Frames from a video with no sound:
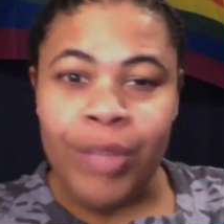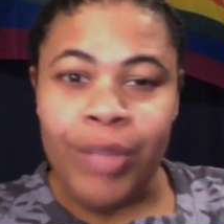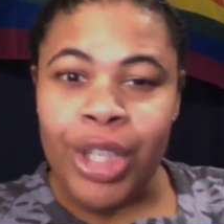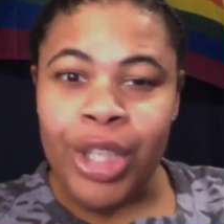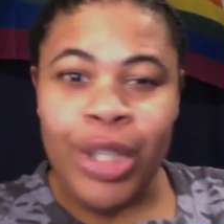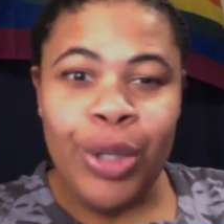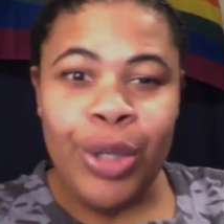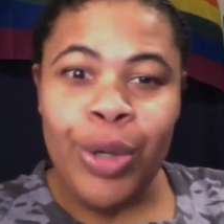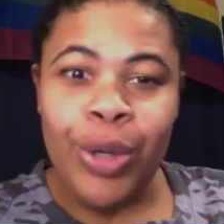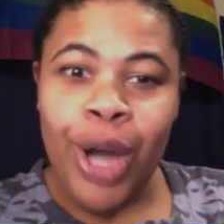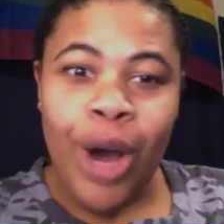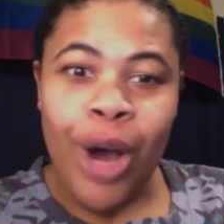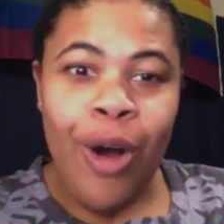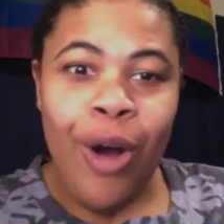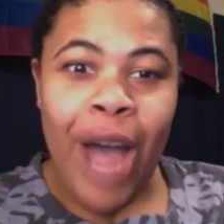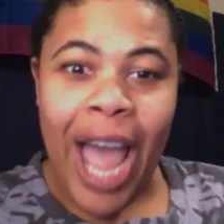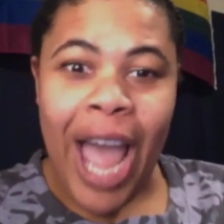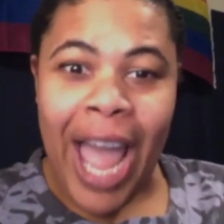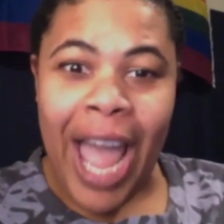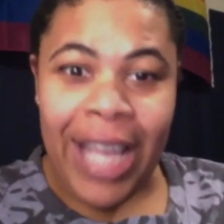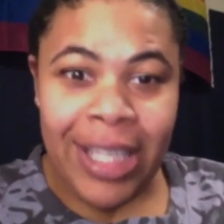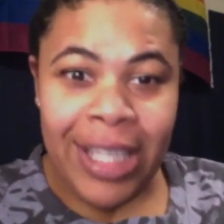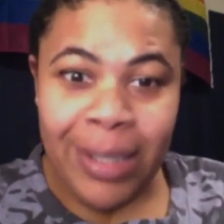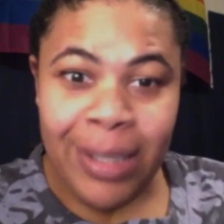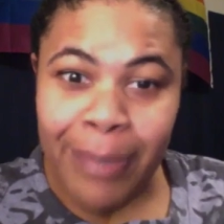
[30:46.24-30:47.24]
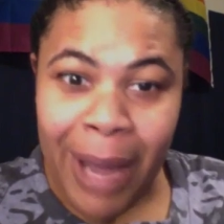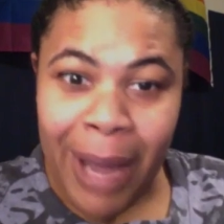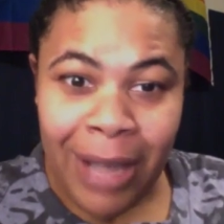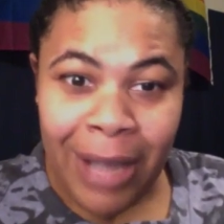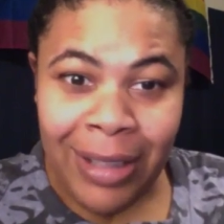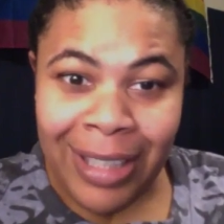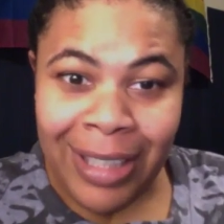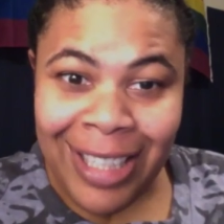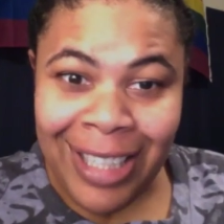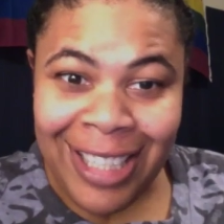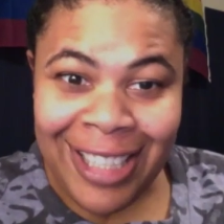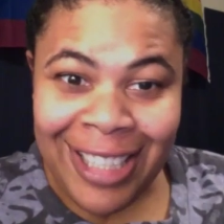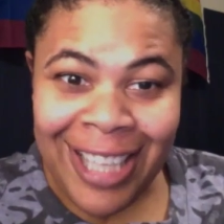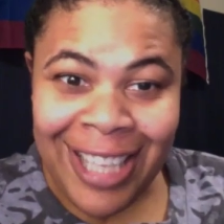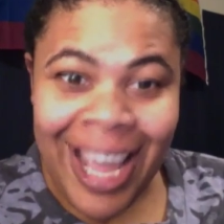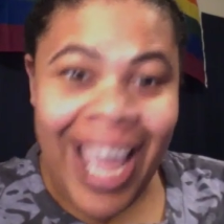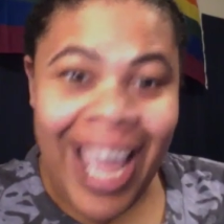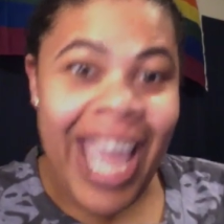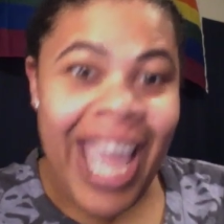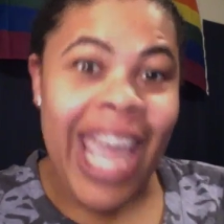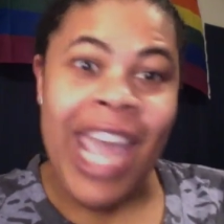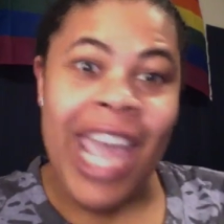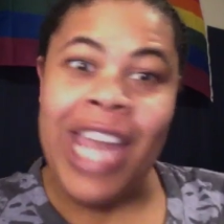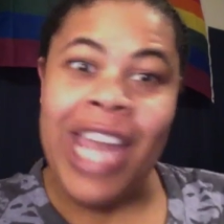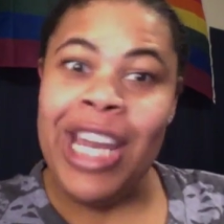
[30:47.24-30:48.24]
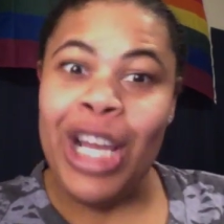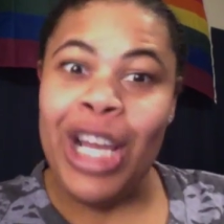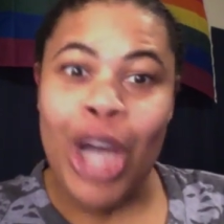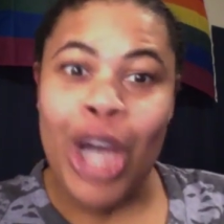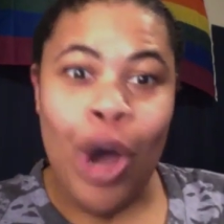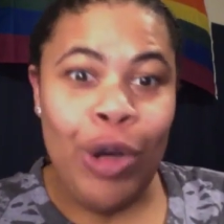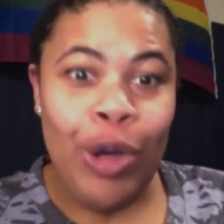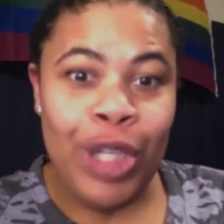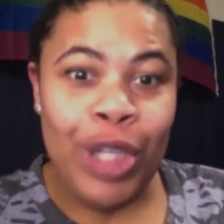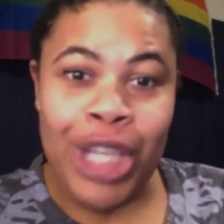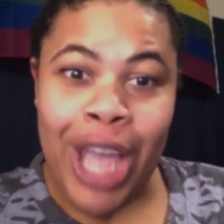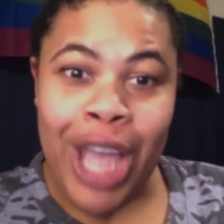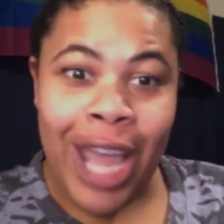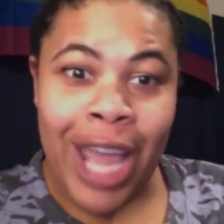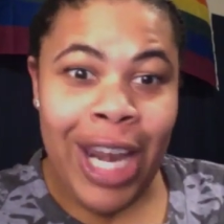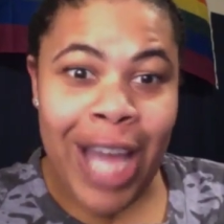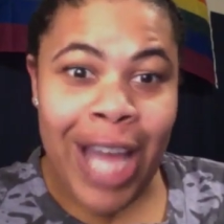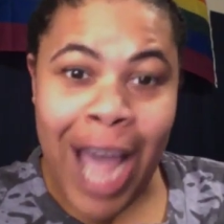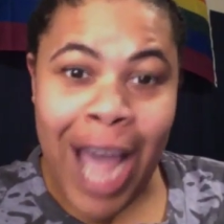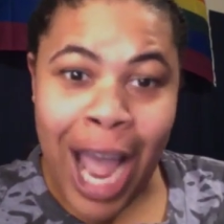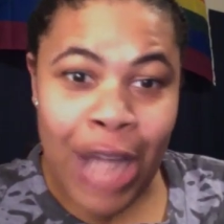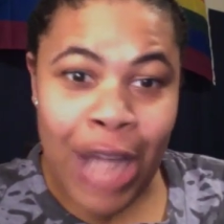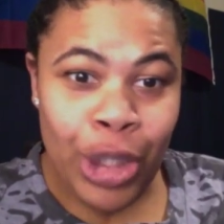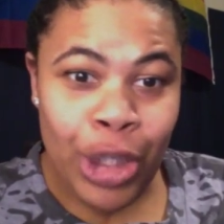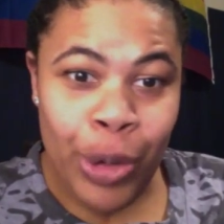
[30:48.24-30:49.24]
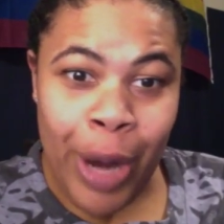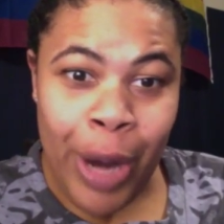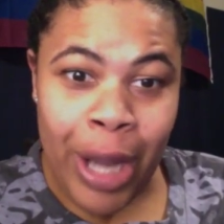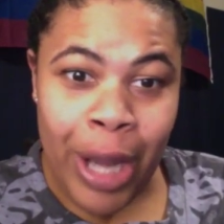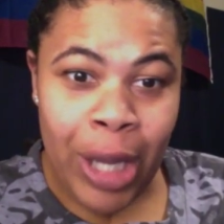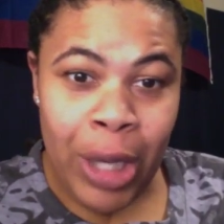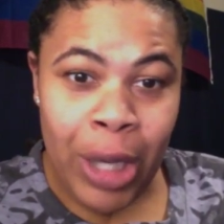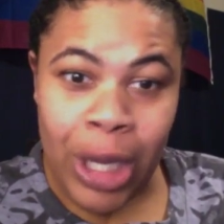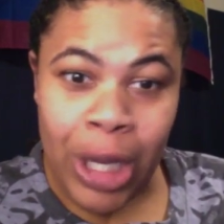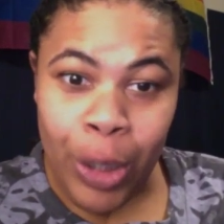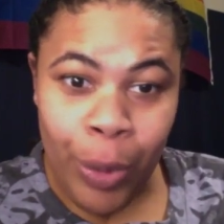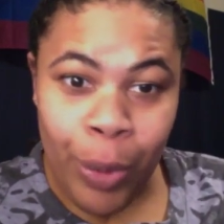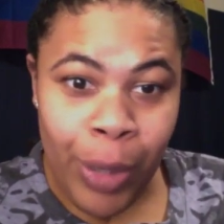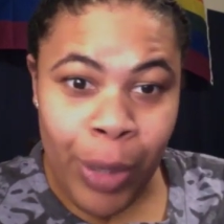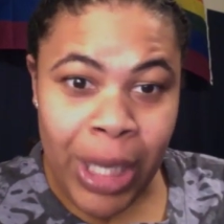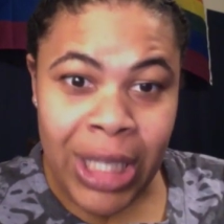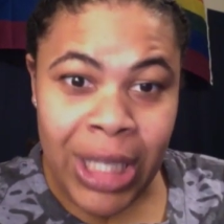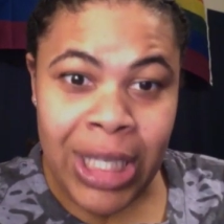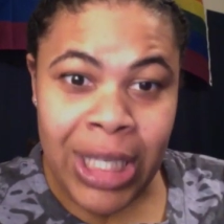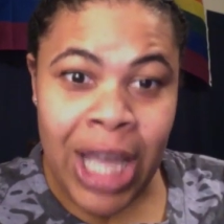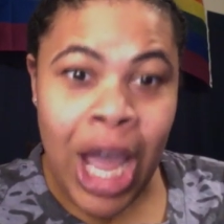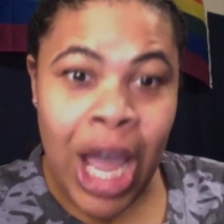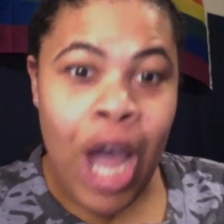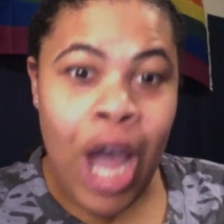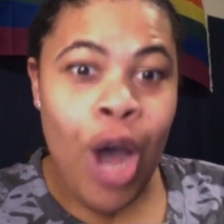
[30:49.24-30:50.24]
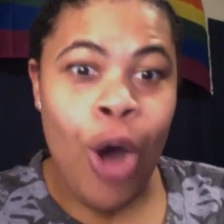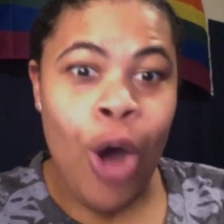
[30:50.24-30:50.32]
you know, ask about this and negotiate a contract increase,